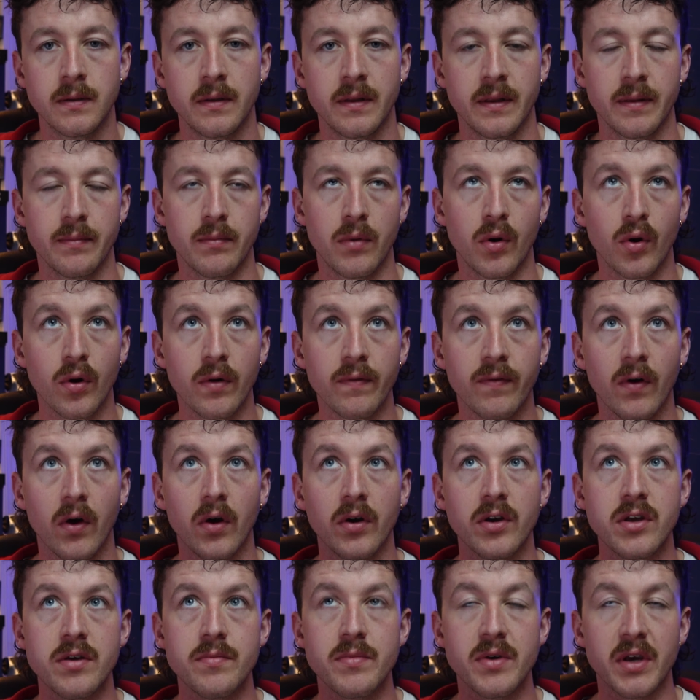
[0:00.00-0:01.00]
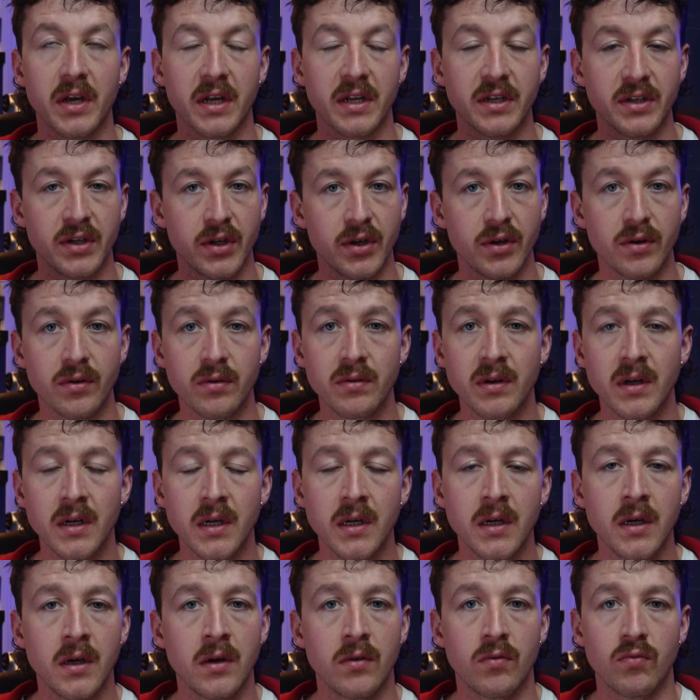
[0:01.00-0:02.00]
The more volume you can do,
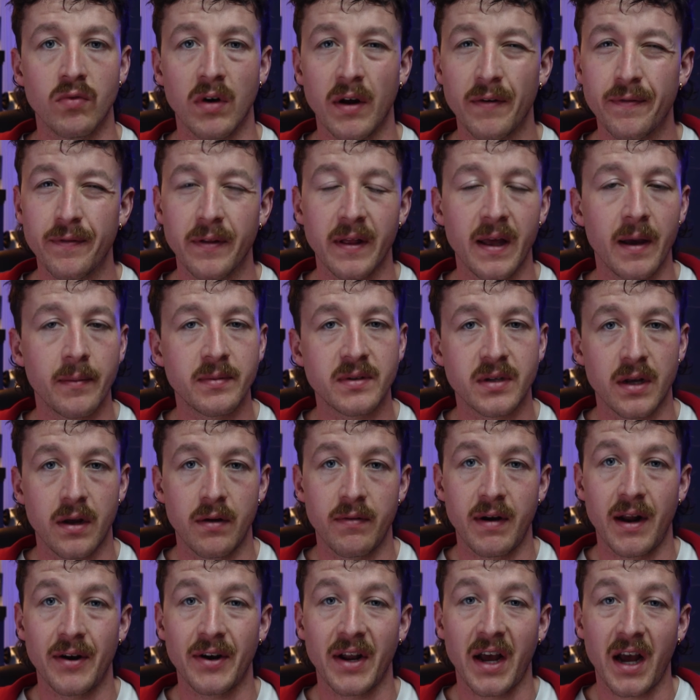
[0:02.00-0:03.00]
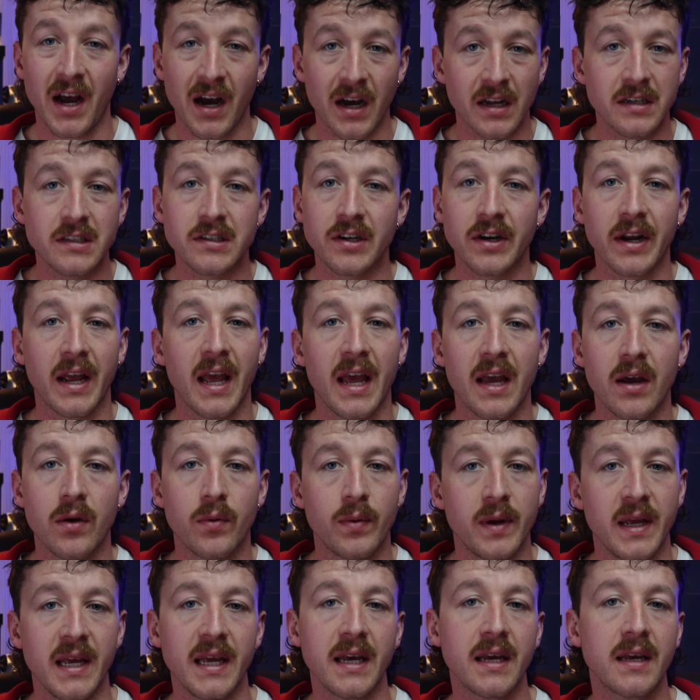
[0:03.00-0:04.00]
roughly up to around 100k a
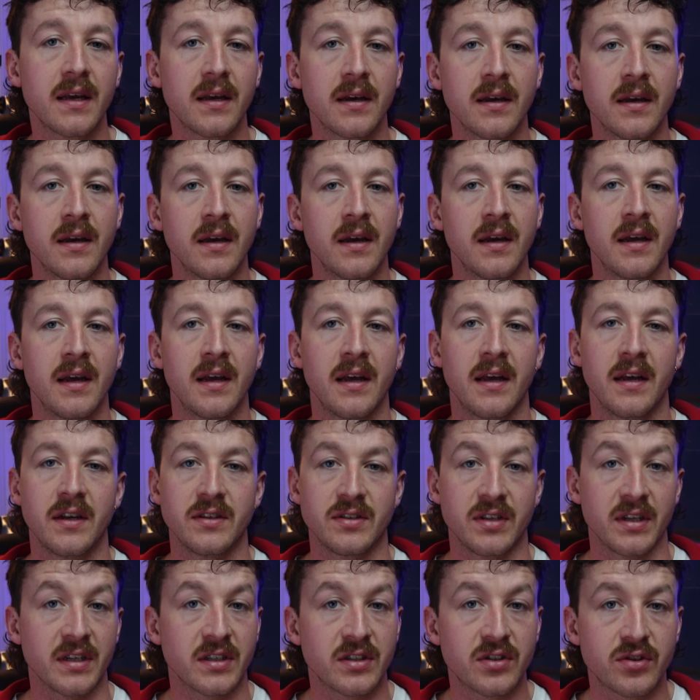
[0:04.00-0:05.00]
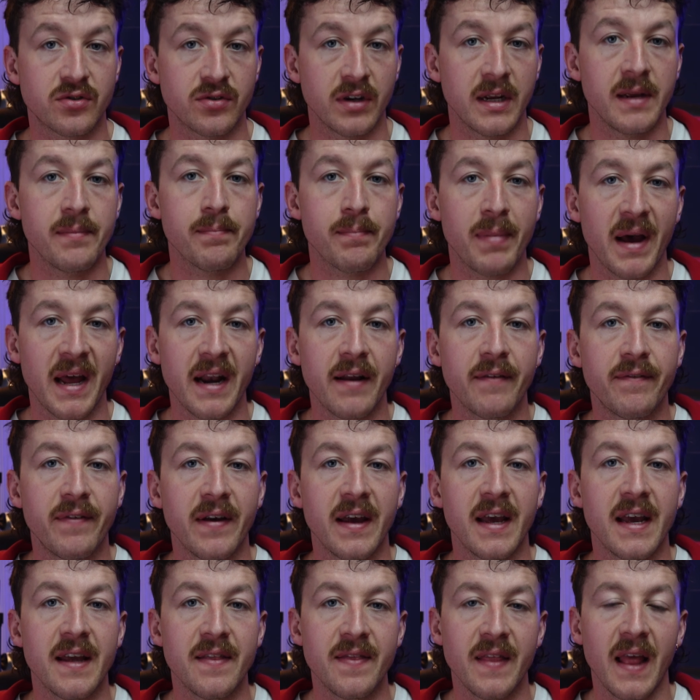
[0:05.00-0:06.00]
week, there's extreme benefit
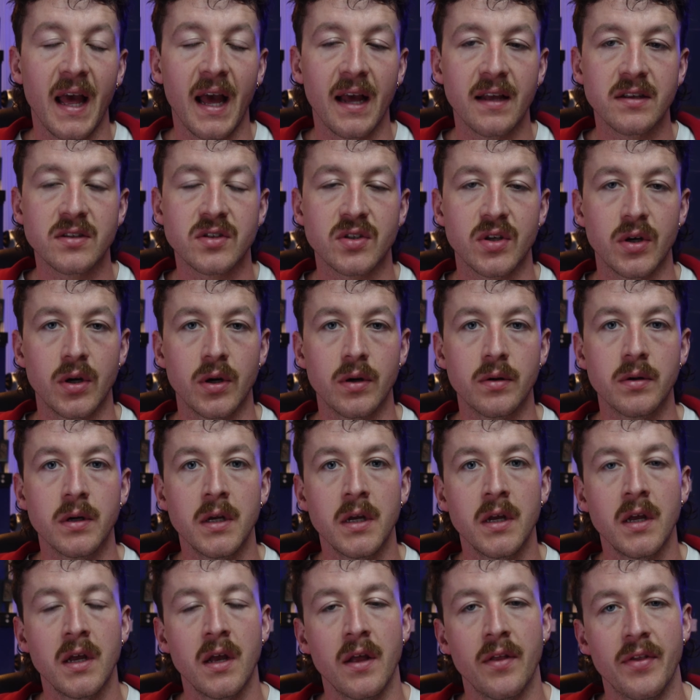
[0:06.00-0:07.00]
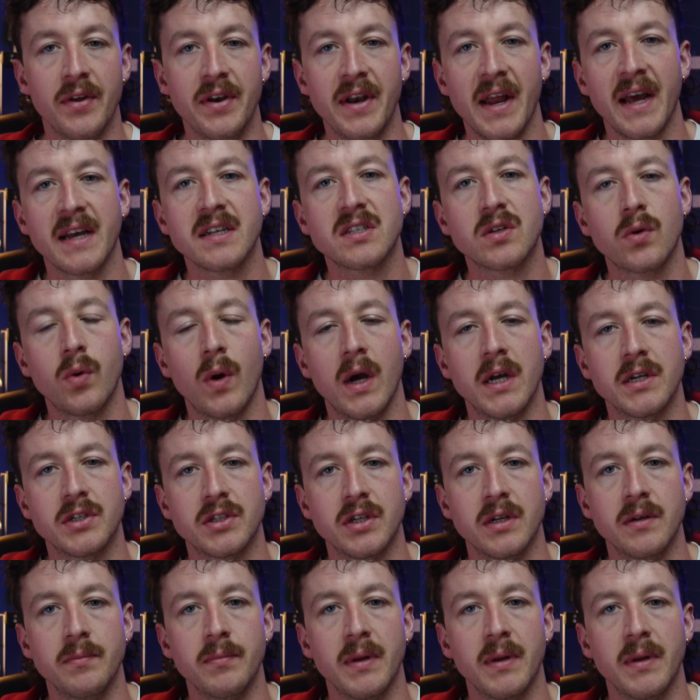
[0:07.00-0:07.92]
in that. So the next question